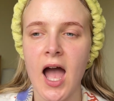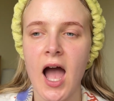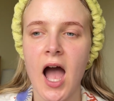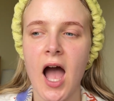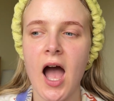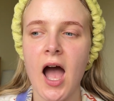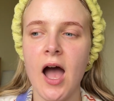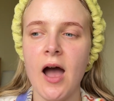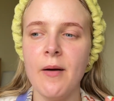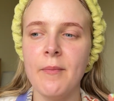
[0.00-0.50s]

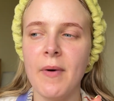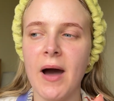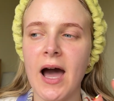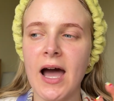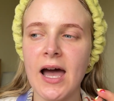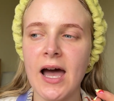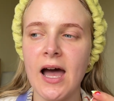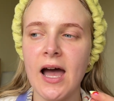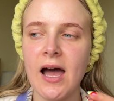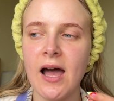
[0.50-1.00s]

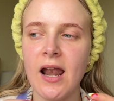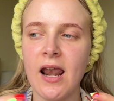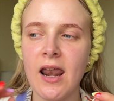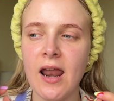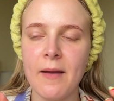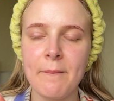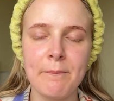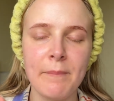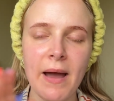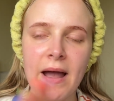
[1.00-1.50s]

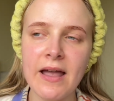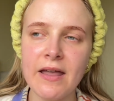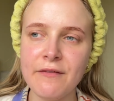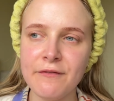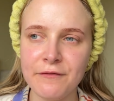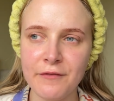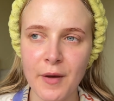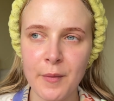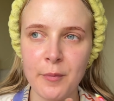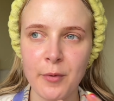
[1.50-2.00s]
Like back in
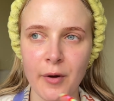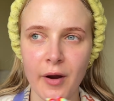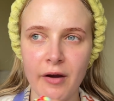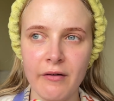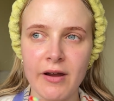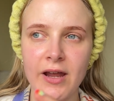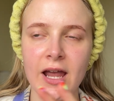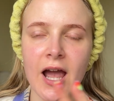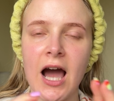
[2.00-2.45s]
February,